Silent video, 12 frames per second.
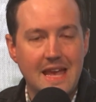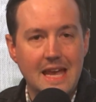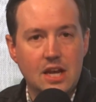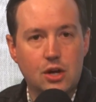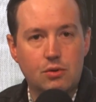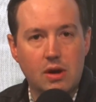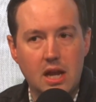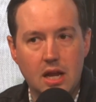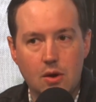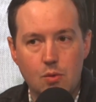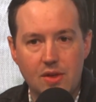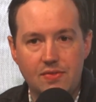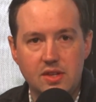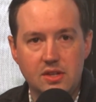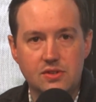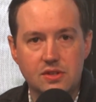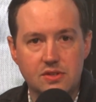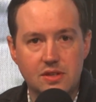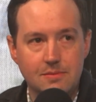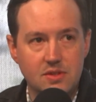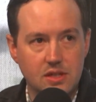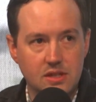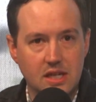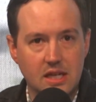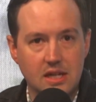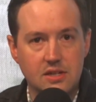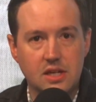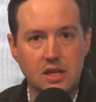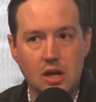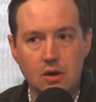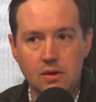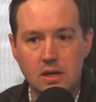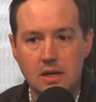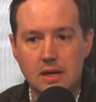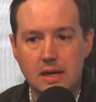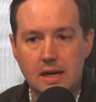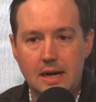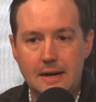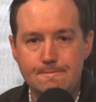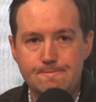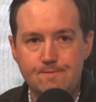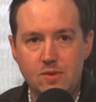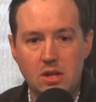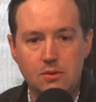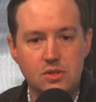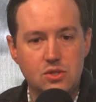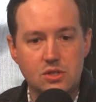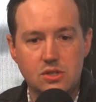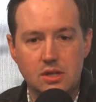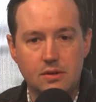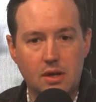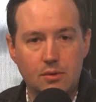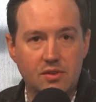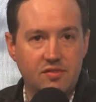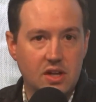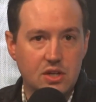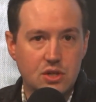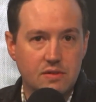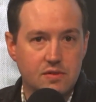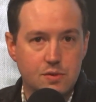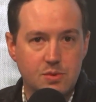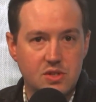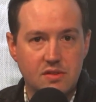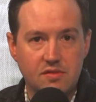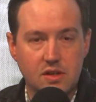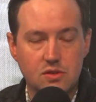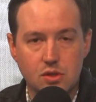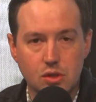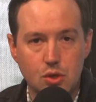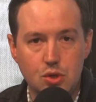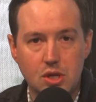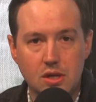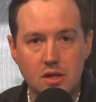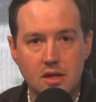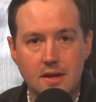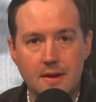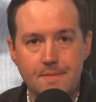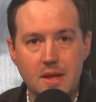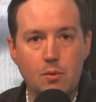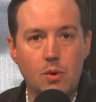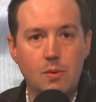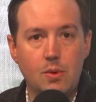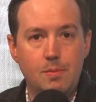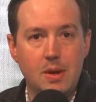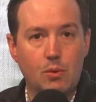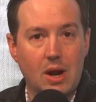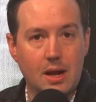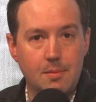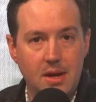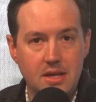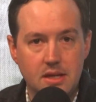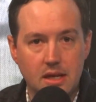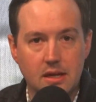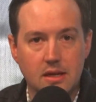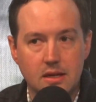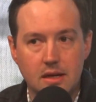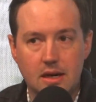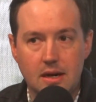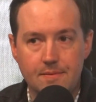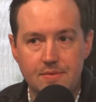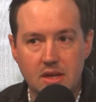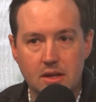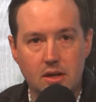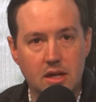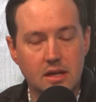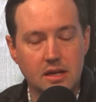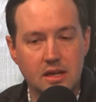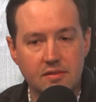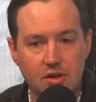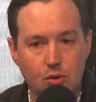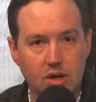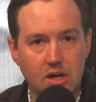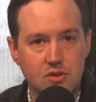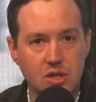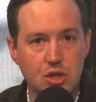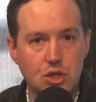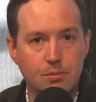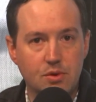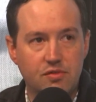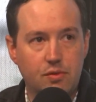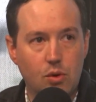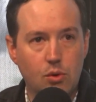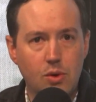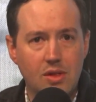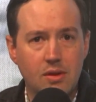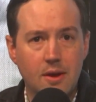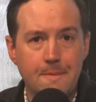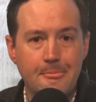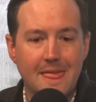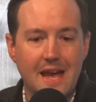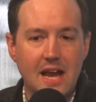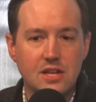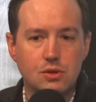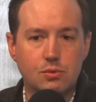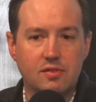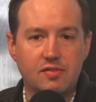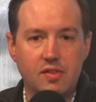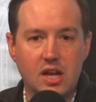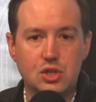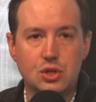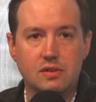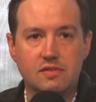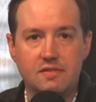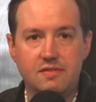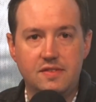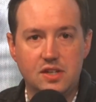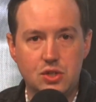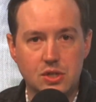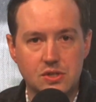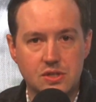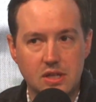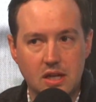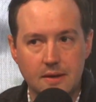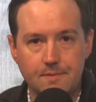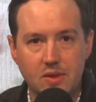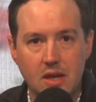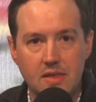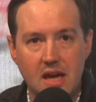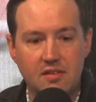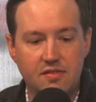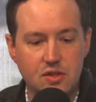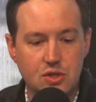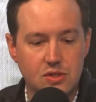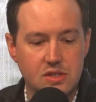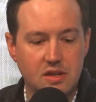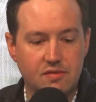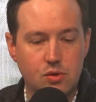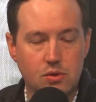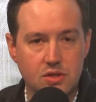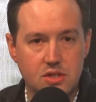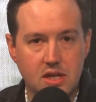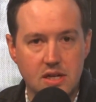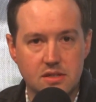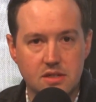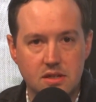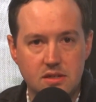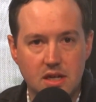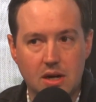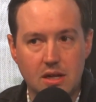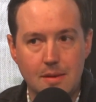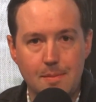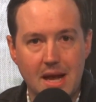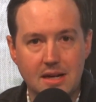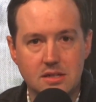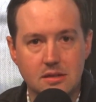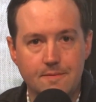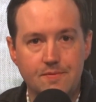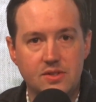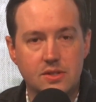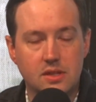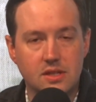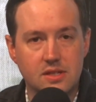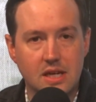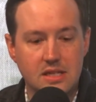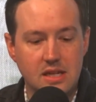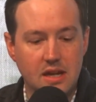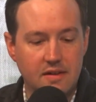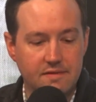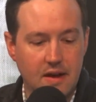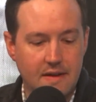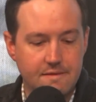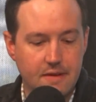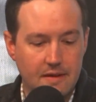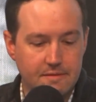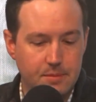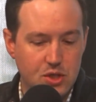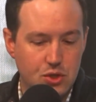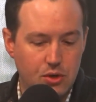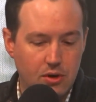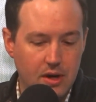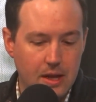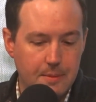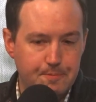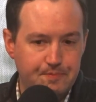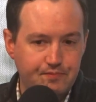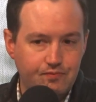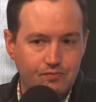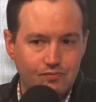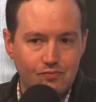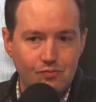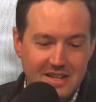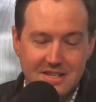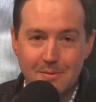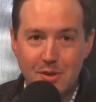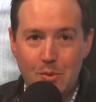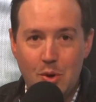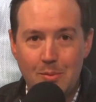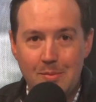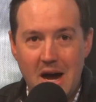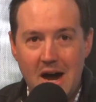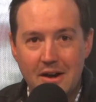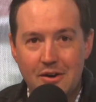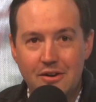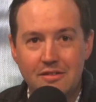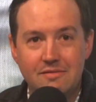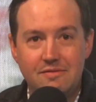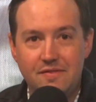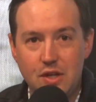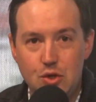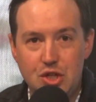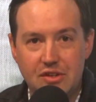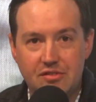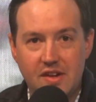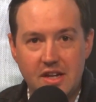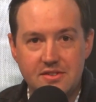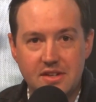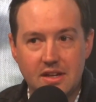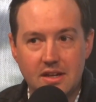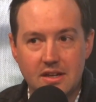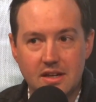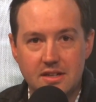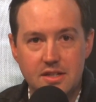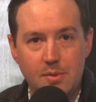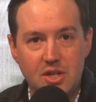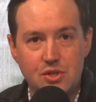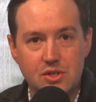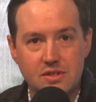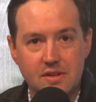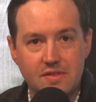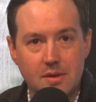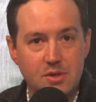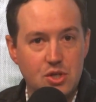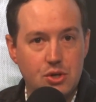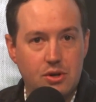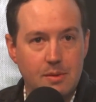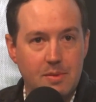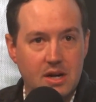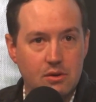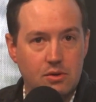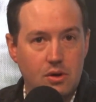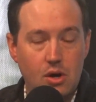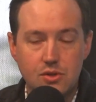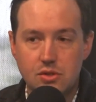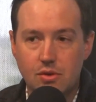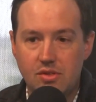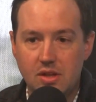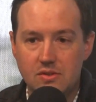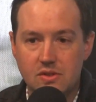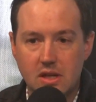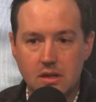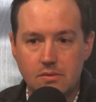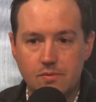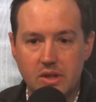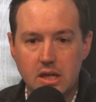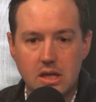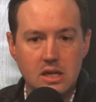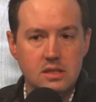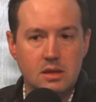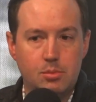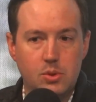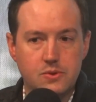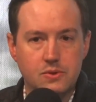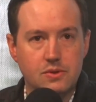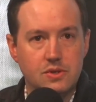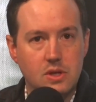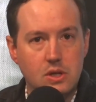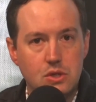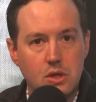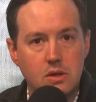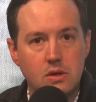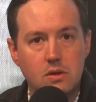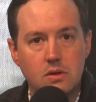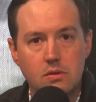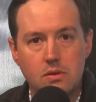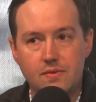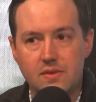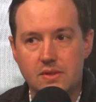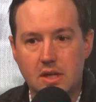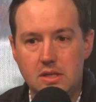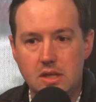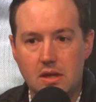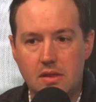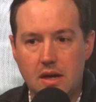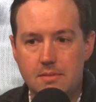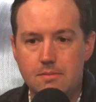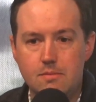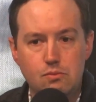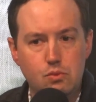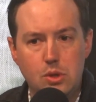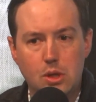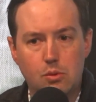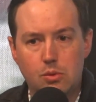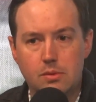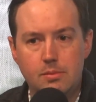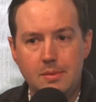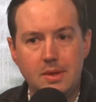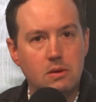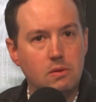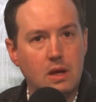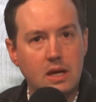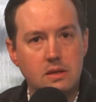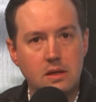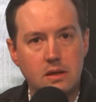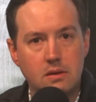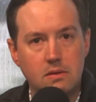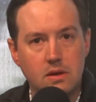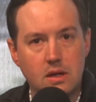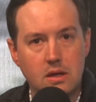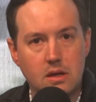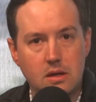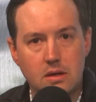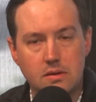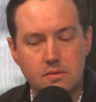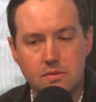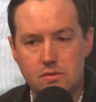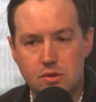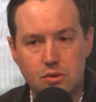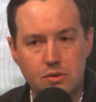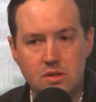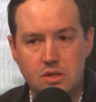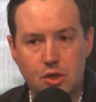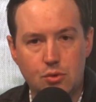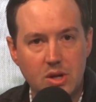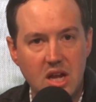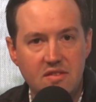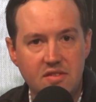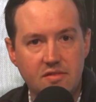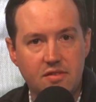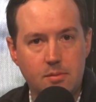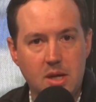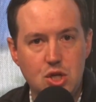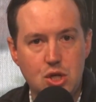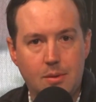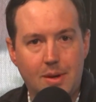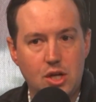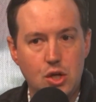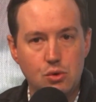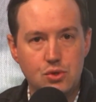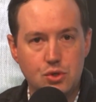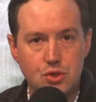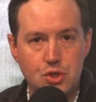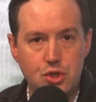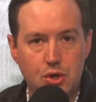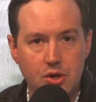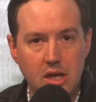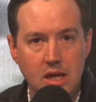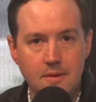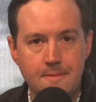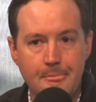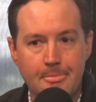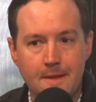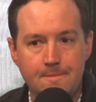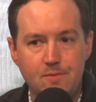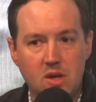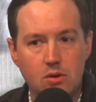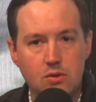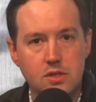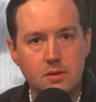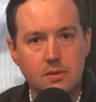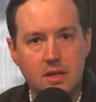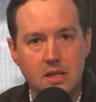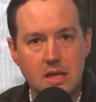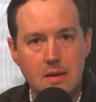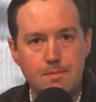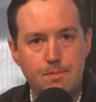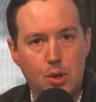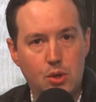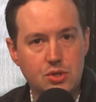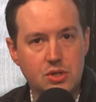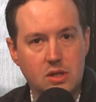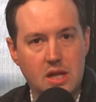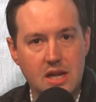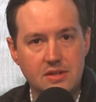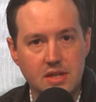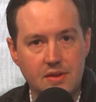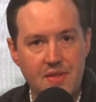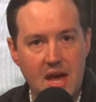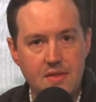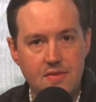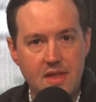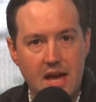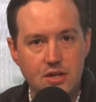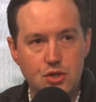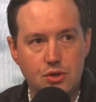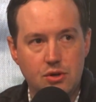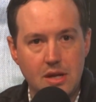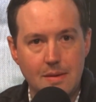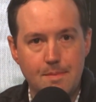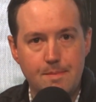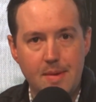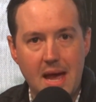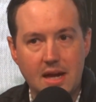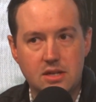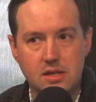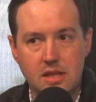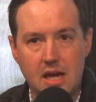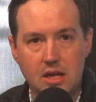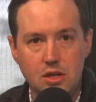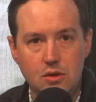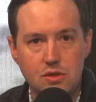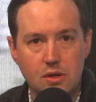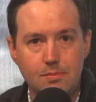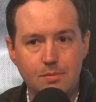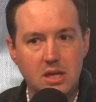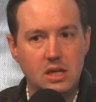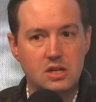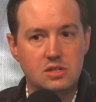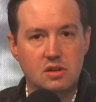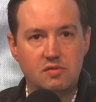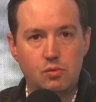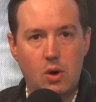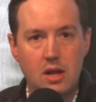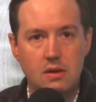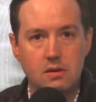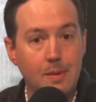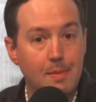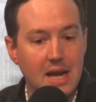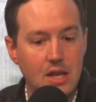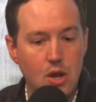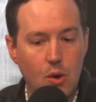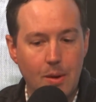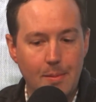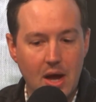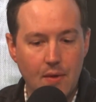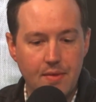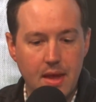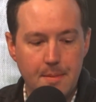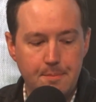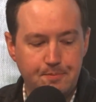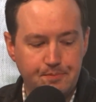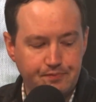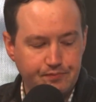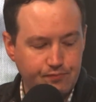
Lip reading: Integrating with these systems into Kentico, is just a reflection of a specific solution that we would be recommending that a given organization move forward with as a reflection of efficiency. And that efficiency, of course, ties directly back to this idea of maturity. Some of the more modern, future-facing dimensions of the maturity model, also things like content personalization, right? This idea that, we're maybe collecting a certain degree of information about a user's journey and ultimately personalizing that journey back to that user because of what we might know about them.